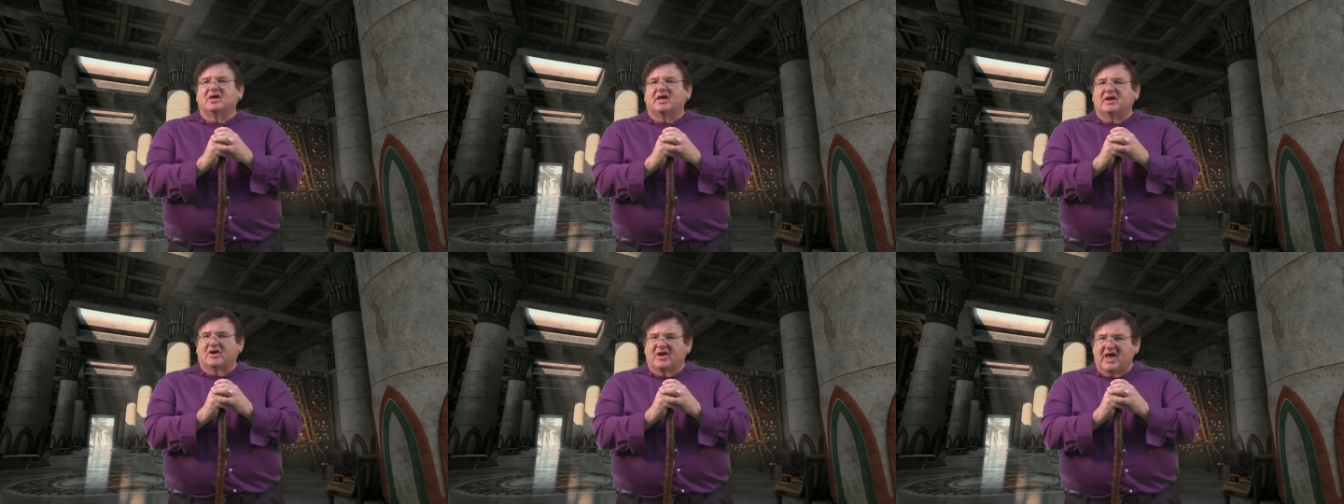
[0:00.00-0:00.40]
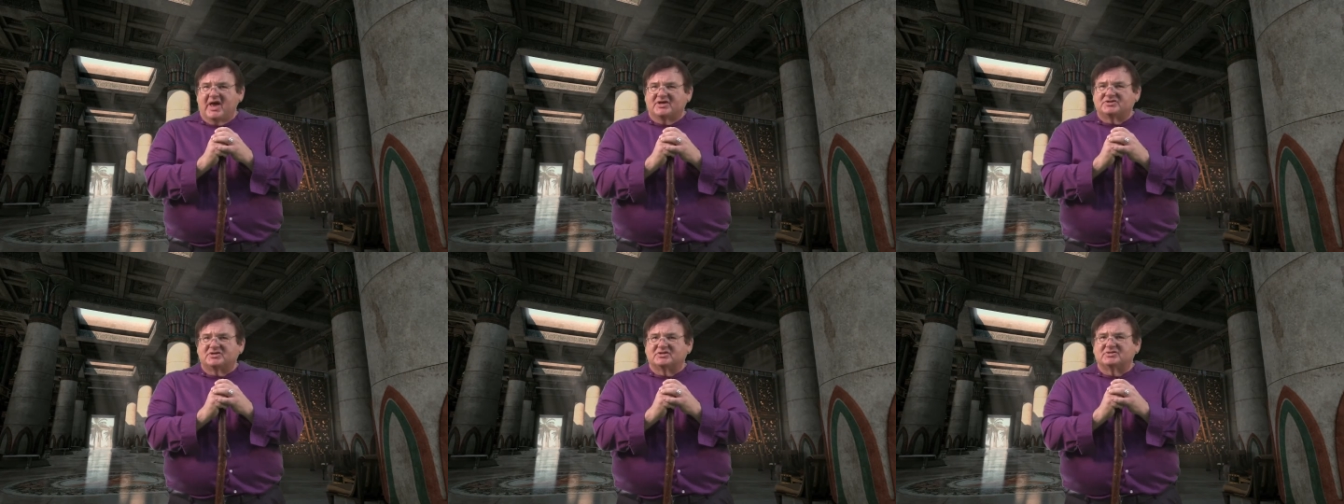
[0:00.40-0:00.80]
and our
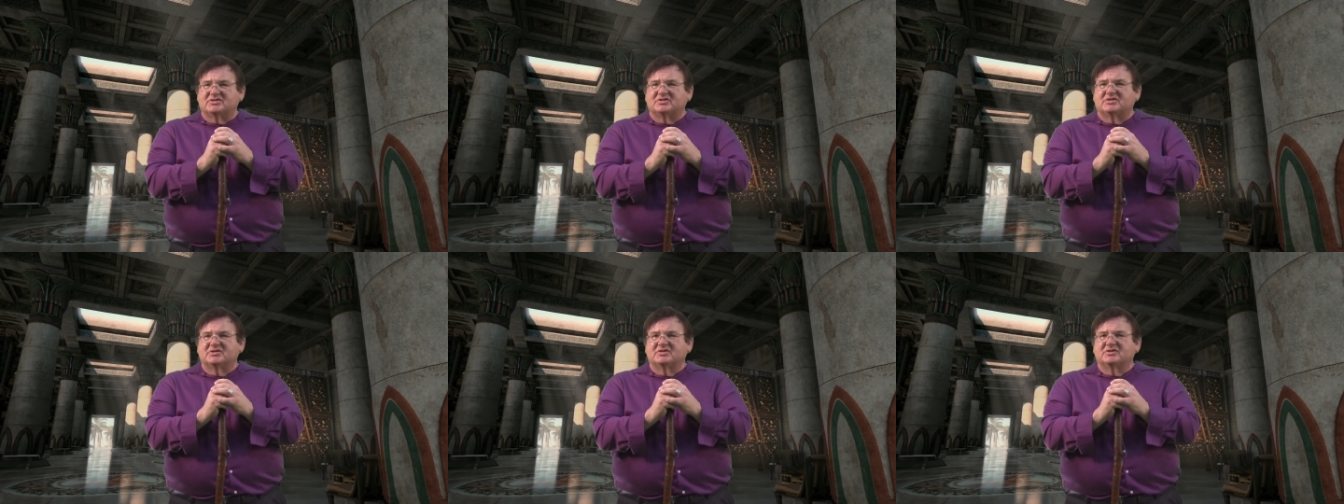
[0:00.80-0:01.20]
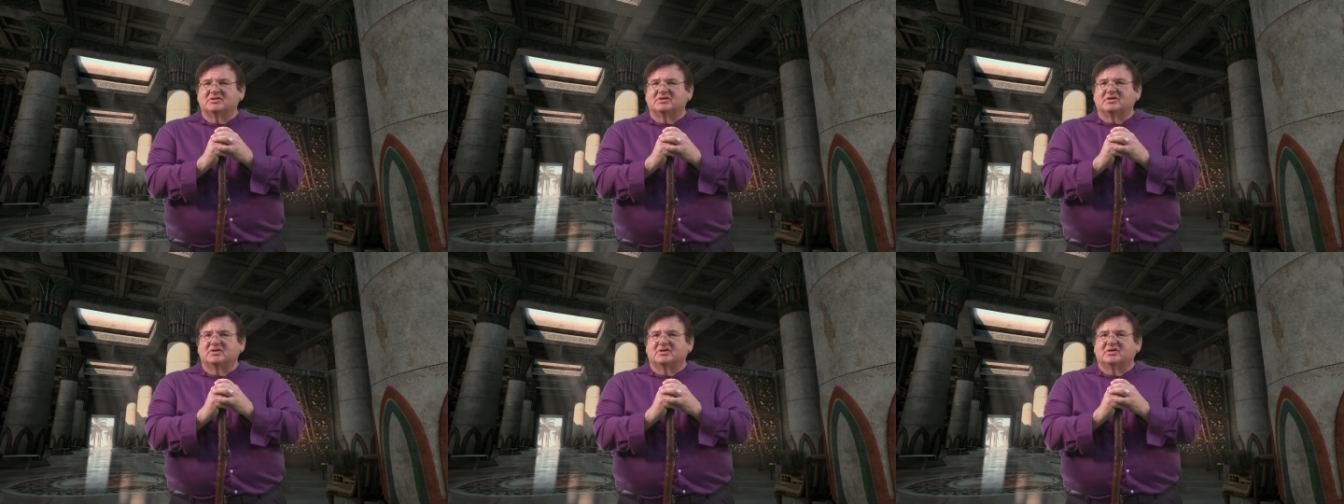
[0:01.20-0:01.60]
actions
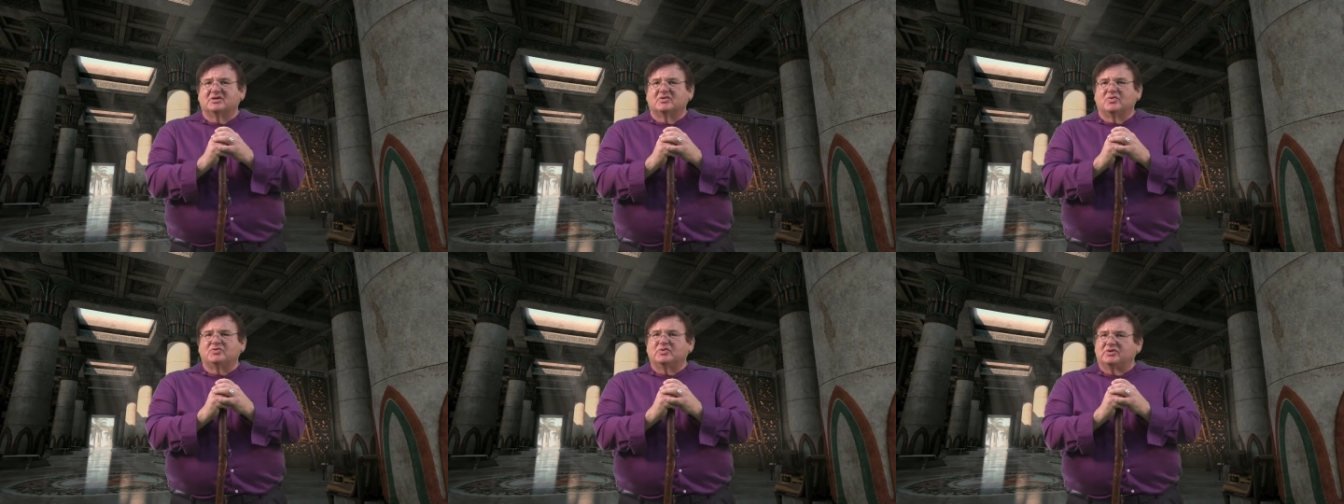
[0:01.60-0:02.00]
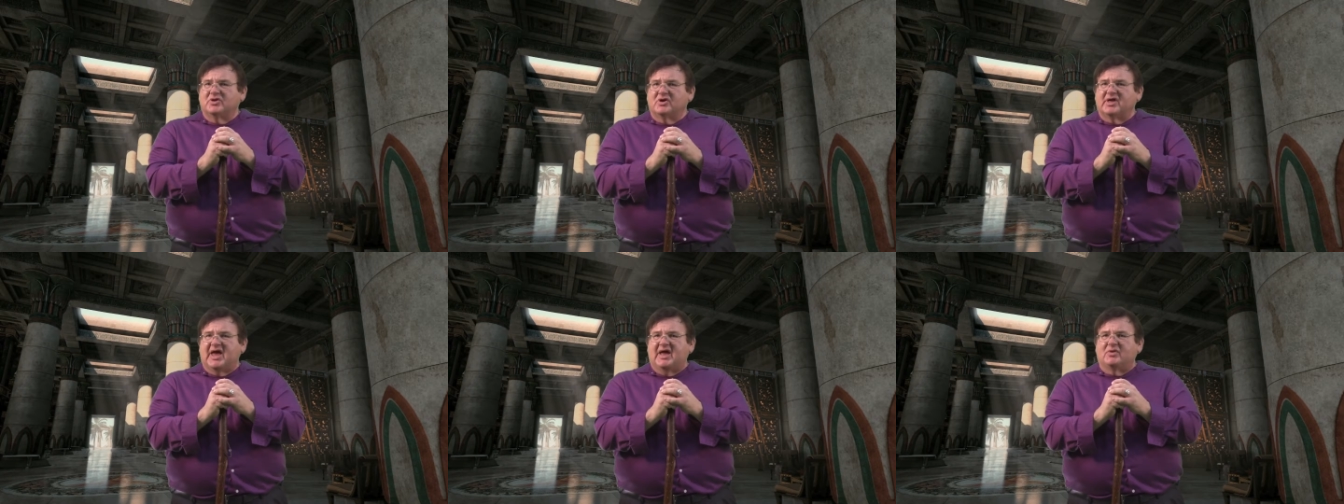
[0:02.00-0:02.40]
which we
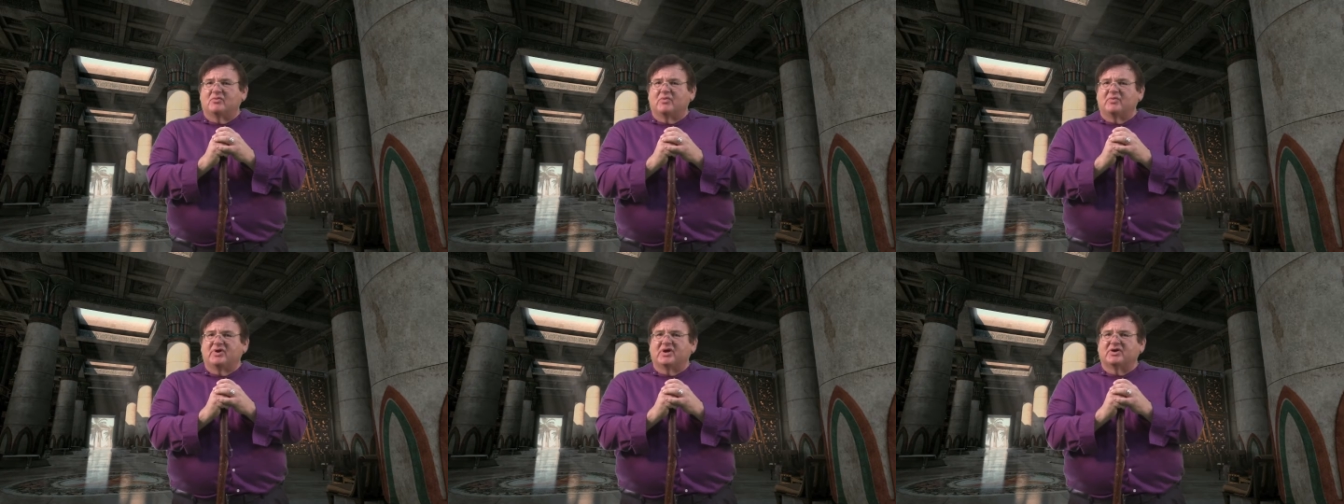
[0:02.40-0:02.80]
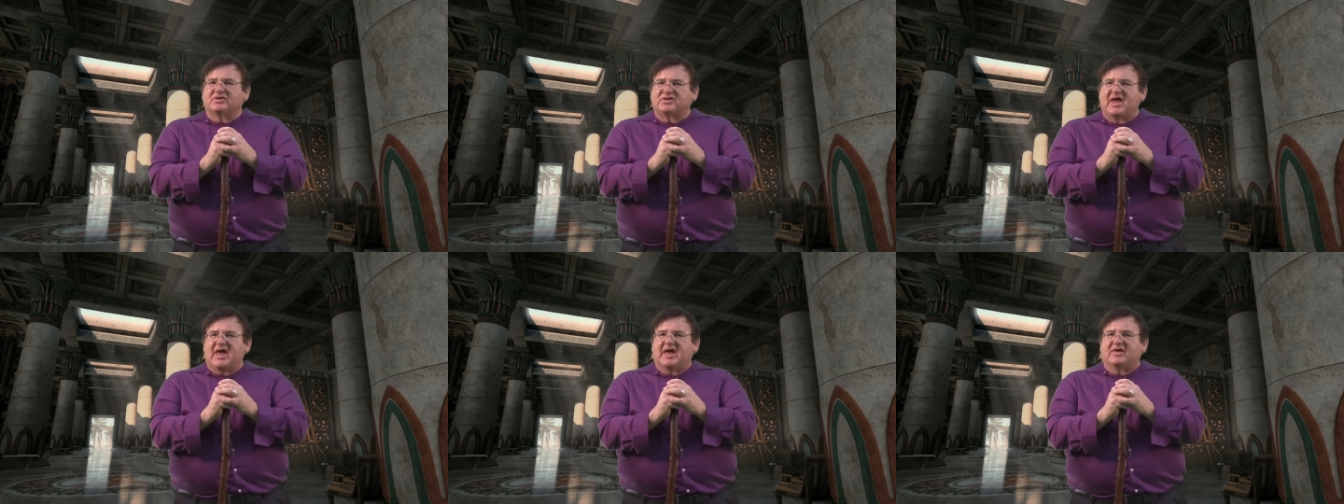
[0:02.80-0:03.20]
look at when we are
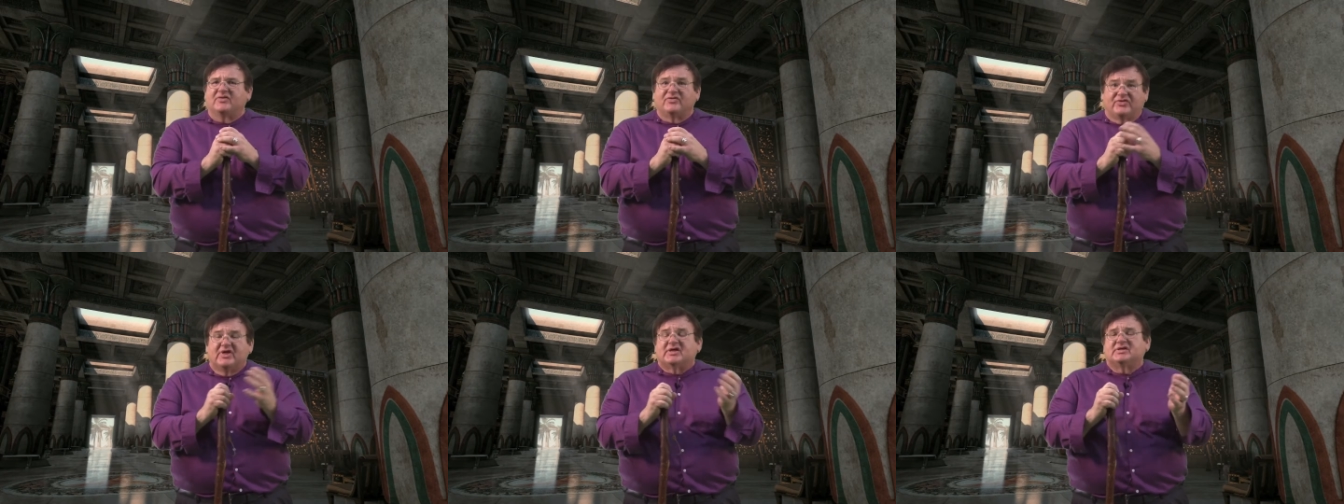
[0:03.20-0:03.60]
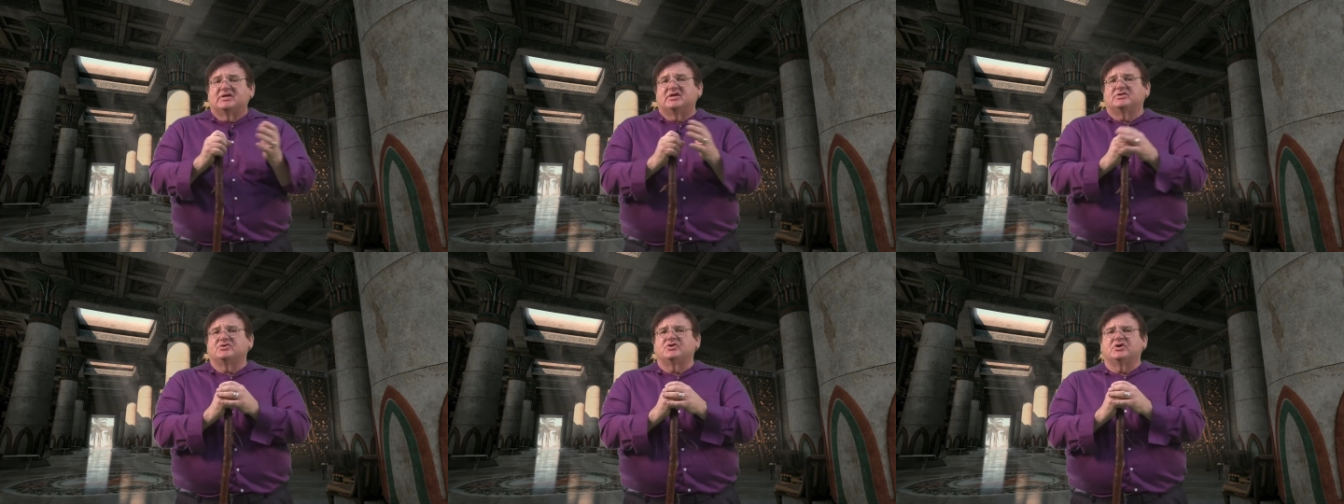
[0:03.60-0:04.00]
saying,
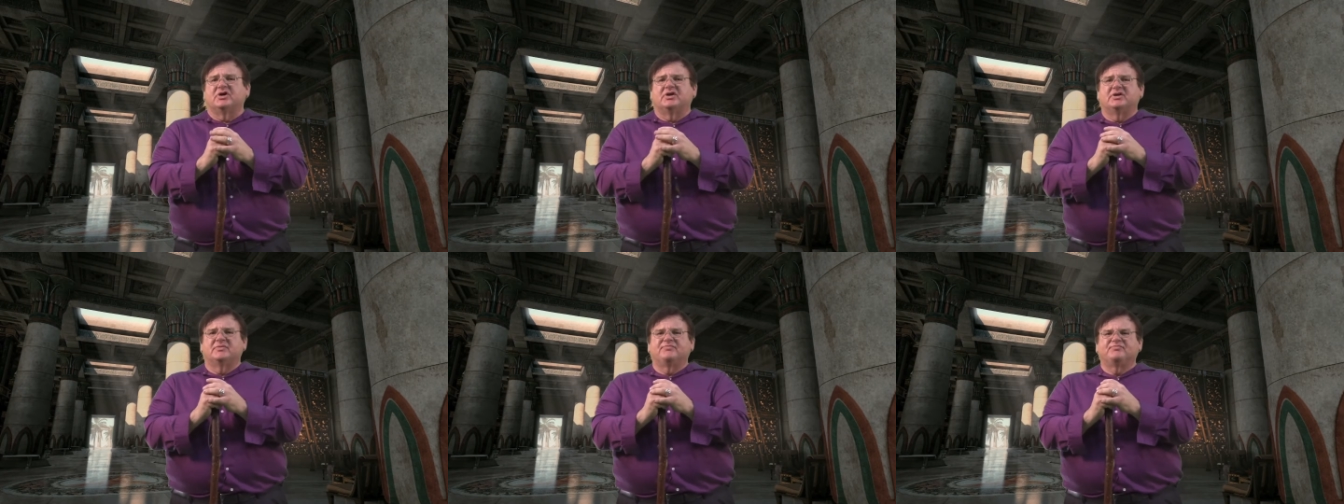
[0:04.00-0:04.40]
this is good.